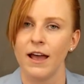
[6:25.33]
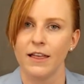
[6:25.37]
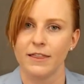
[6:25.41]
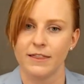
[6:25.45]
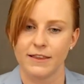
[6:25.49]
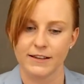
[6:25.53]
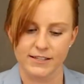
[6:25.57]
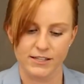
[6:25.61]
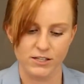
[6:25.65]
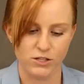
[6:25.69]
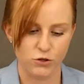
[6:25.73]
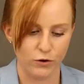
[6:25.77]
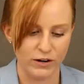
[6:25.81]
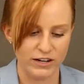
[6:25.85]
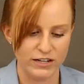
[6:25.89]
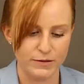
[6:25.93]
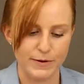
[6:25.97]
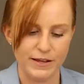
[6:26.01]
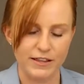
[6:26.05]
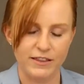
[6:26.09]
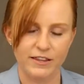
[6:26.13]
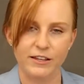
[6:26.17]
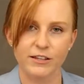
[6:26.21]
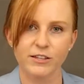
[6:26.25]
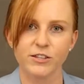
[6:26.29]
this is going to
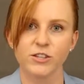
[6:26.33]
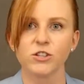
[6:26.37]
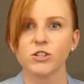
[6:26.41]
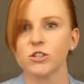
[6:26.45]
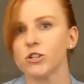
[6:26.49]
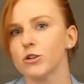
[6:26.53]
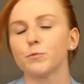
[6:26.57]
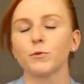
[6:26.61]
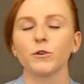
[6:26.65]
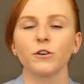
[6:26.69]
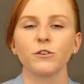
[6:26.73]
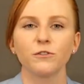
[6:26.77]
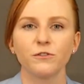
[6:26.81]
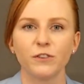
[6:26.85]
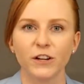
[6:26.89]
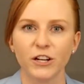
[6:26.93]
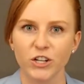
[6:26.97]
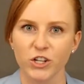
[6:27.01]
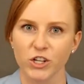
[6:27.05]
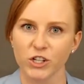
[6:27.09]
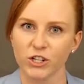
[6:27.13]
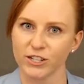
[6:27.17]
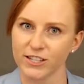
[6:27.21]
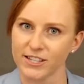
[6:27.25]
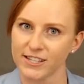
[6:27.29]
be the
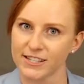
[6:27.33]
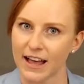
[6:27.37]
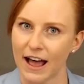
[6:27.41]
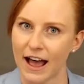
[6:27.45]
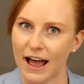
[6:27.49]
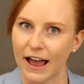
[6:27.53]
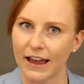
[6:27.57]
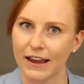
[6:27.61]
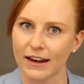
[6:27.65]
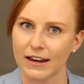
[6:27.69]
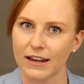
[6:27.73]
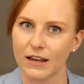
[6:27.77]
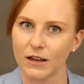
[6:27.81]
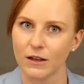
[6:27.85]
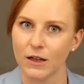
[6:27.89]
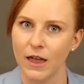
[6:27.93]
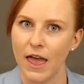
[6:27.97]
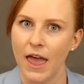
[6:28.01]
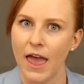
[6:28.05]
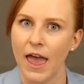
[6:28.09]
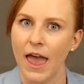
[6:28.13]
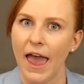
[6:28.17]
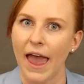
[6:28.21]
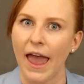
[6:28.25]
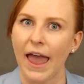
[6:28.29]
superficial side.
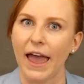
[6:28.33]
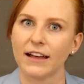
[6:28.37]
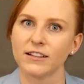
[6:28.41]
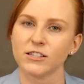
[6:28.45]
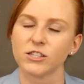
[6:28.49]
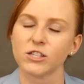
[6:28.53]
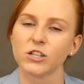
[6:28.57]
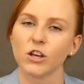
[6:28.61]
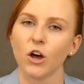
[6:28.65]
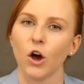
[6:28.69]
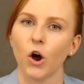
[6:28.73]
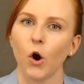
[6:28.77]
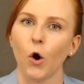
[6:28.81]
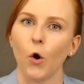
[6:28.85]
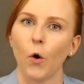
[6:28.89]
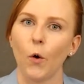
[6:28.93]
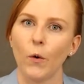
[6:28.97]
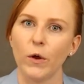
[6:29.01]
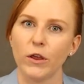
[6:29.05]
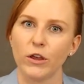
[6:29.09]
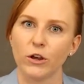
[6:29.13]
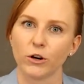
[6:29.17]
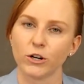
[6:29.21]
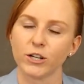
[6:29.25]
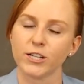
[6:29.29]
And
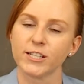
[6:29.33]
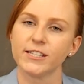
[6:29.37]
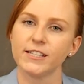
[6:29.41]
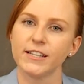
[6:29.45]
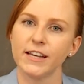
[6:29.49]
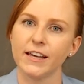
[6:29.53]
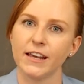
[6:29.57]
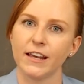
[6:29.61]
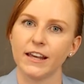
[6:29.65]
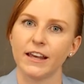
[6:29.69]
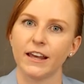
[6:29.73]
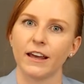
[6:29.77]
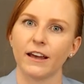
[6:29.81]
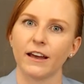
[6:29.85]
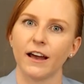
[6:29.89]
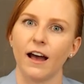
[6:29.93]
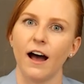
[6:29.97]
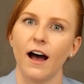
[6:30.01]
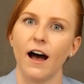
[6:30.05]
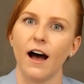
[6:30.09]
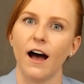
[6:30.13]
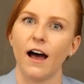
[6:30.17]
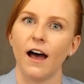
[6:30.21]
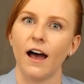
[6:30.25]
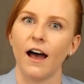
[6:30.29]
so you're seeing
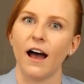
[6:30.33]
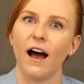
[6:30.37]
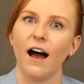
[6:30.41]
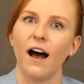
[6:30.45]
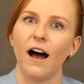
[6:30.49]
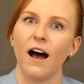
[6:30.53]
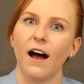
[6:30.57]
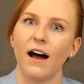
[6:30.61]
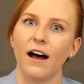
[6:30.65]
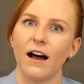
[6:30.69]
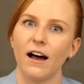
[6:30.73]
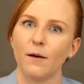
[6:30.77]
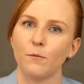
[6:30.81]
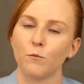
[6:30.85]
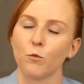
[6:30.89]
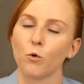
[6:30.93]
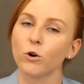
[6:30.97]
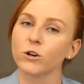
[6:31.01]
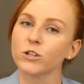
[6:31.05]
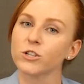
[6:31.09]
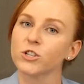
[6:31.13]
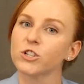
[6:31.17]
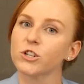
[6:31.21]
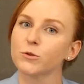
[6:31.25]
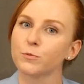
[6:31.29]
a
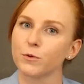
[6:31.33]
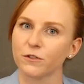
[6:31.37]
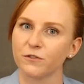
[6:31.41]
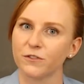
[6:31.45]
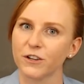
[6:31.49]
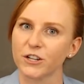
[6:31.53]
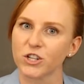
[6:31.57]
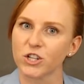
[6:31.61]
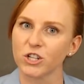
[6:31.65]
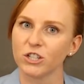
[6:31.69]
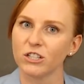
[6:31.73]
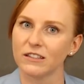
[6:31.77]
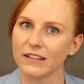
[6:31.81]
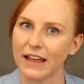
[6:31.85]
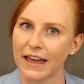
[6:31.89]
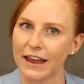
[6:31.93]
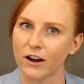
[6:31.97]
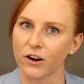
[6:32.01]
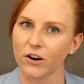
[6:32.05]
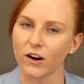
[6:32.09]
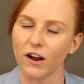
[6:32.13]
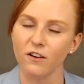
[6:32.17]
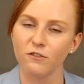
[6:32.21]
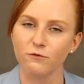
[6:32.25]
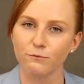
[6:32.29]
more superficial
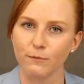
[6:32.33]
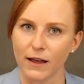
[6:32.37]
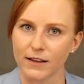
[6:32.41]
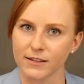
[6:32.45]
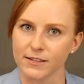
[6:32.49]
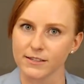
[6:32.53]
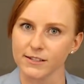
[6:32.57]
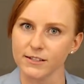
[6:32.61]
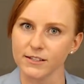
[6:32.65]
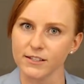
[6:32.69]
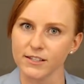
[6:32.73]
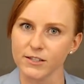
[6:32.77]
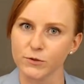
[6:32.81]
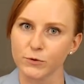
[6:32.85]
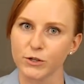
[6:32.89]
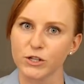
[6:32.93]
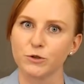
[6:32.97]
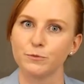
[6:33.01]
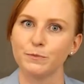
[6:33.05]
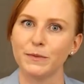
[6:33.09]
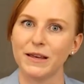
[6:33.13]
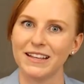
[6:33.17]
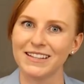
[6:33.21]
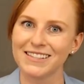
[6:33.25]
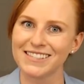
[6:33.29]
layer of muscles, which
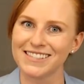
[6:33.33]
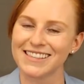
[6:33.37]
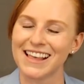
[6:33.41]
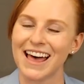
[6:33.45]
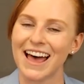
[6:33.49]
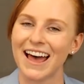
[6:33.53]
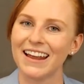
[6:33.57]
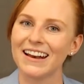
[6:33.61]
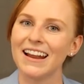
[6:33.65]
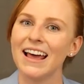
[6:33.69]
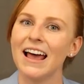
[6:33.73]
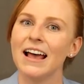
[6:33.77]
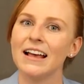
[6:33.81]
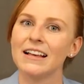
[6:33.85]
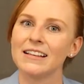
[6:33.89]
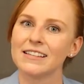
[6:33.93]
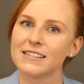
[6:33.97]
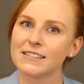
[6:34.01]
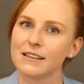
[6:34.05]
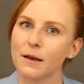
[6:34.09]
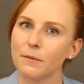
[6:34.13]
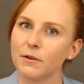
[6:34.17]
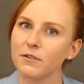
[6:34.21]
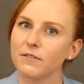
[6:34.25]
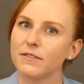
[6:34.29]
means that
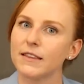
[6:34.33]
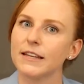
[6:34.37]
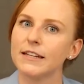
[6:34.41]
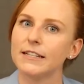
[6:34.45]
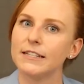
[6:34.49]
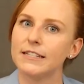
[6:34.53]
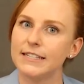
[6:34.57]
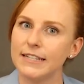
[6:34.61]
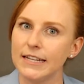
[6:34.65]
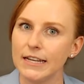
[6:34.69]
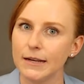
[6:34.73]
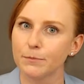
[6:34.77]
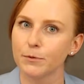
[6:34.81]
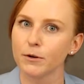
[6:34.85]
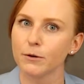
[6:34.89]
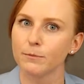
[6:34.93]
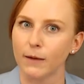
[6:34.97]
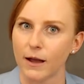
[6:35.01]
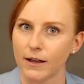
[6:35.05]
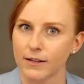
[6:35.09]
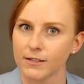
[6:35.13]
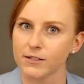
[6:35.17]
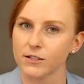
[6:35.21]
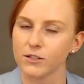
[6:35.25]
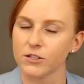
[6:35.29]
some of the deeper
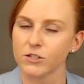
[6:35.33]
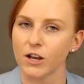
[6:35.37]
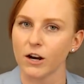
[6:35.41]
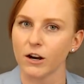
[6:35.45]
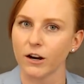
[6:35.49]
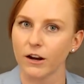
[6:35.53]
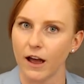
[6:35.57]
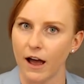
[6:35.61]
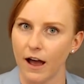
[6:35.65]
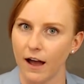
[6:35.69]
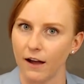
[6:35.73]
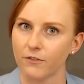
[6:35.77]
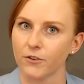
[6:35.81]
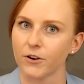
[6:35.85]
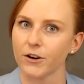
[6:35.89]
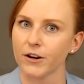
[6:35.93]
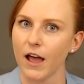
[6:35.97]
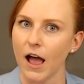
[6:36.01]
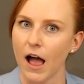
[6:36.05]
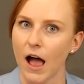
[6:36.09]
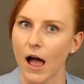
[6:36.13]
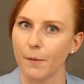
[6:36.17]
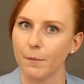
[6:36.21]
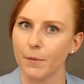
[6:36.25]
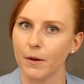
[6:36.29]
muscles are covered
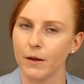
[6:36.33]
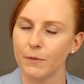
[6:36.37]
up.